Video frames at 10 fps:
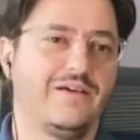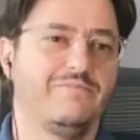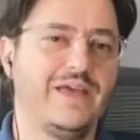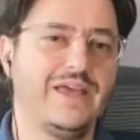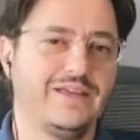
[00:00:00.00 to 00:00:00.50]

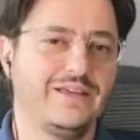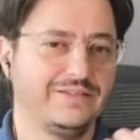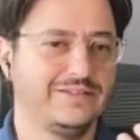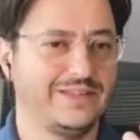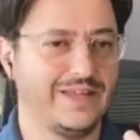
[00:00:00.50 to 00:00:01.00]

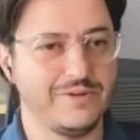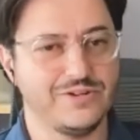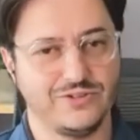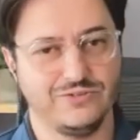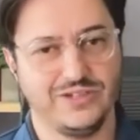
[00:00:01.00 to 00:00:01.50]
making
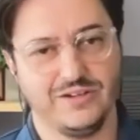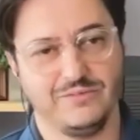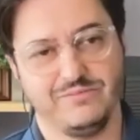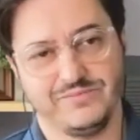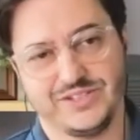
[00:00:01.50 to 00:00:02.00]
damage to
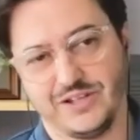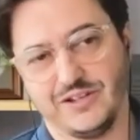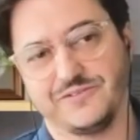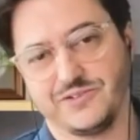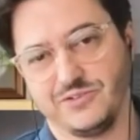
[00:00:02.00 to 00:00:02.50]

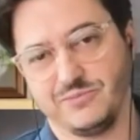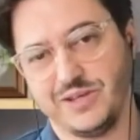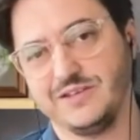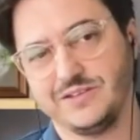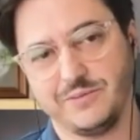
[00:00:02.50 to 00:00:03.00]
themselves you're
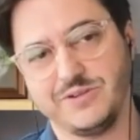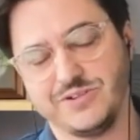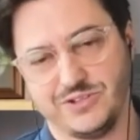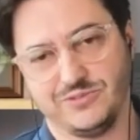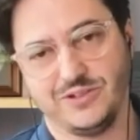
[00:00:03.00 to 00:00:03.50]
making
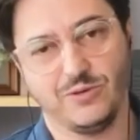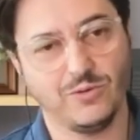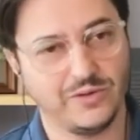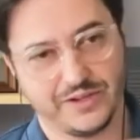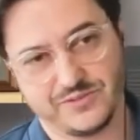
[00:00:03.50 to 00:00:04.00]
damage to the
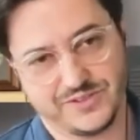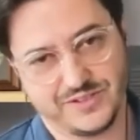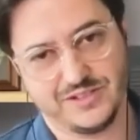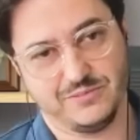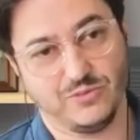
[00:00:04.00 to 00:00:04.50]
whole
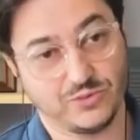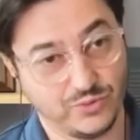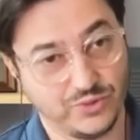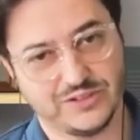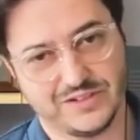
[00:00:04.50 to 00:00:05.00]
ecosystem or
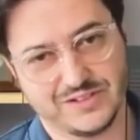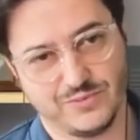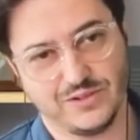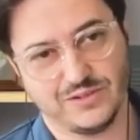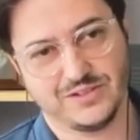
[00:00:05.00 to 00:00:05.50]
twitter as
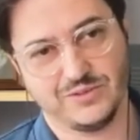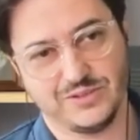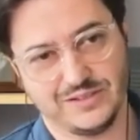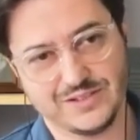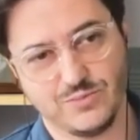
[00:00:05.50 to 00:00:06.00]
well so
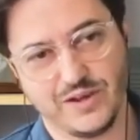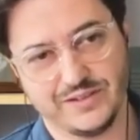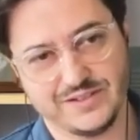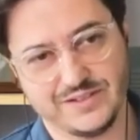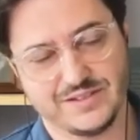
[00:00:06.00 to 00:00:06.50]
th- that's why
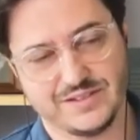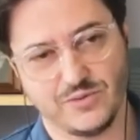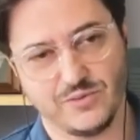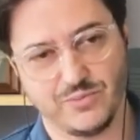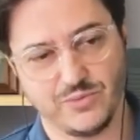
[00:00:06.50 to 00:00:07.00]
this is
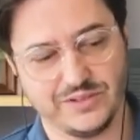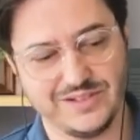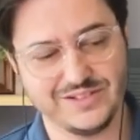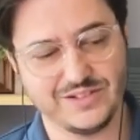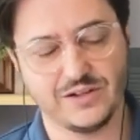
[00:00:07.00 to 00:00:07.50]
so important
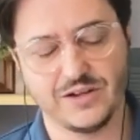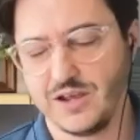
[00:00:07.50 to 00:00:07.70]
these are